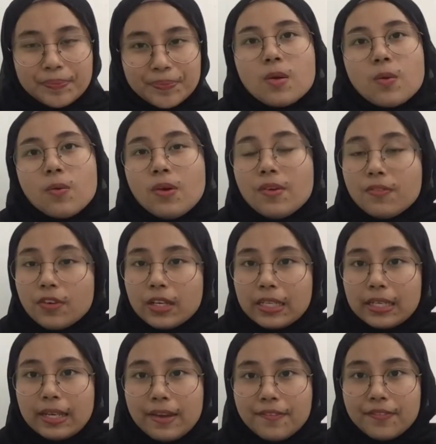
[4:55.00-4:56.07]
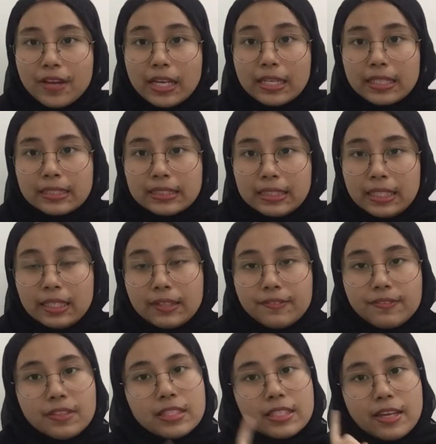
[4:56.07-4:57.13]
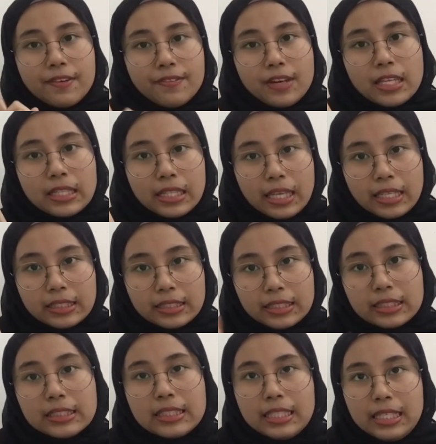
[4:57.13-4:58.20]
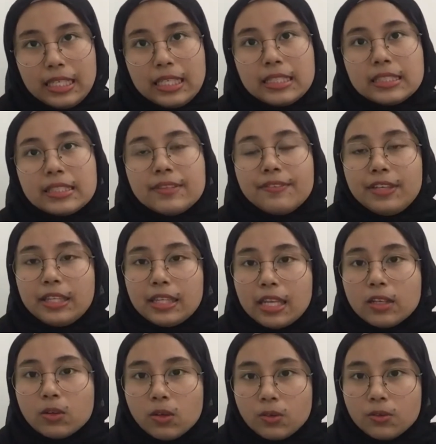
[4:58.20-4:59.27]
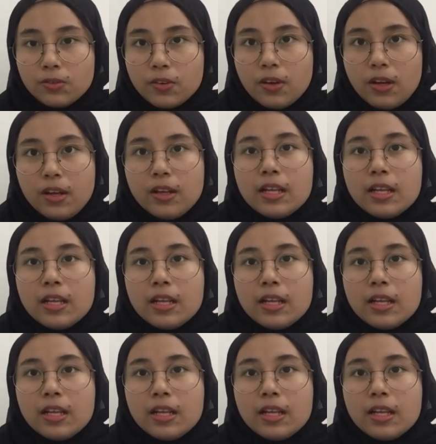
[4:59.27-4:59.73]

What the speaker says: While for the debt financing, the first advantages is retain control.